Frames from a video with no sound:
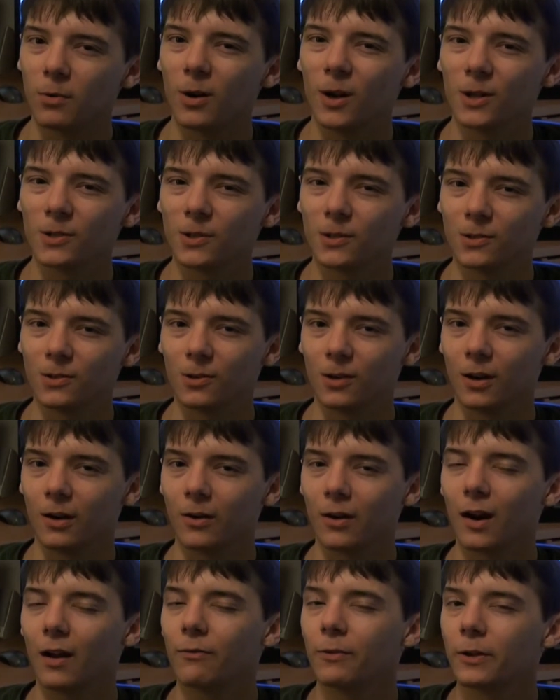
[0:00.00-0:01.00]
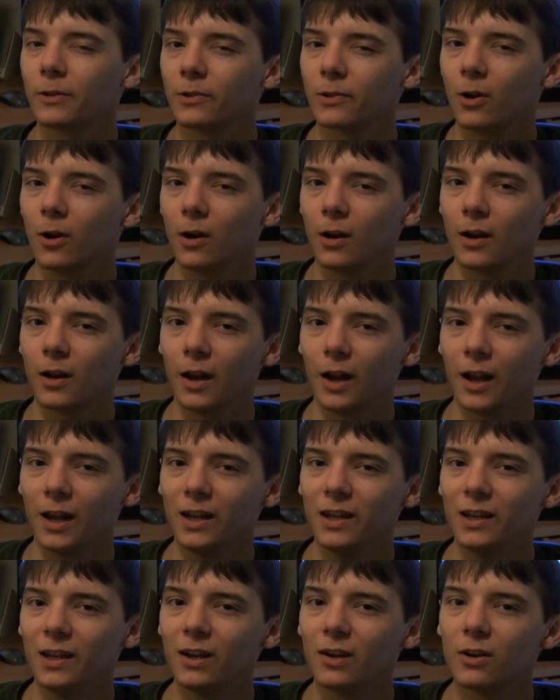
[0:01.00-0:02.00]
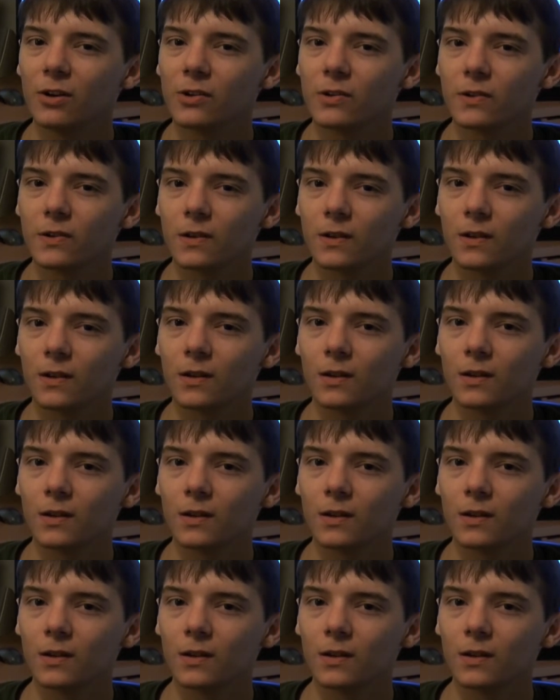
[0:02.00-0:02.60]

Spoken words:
processor and graphics card in 8 years?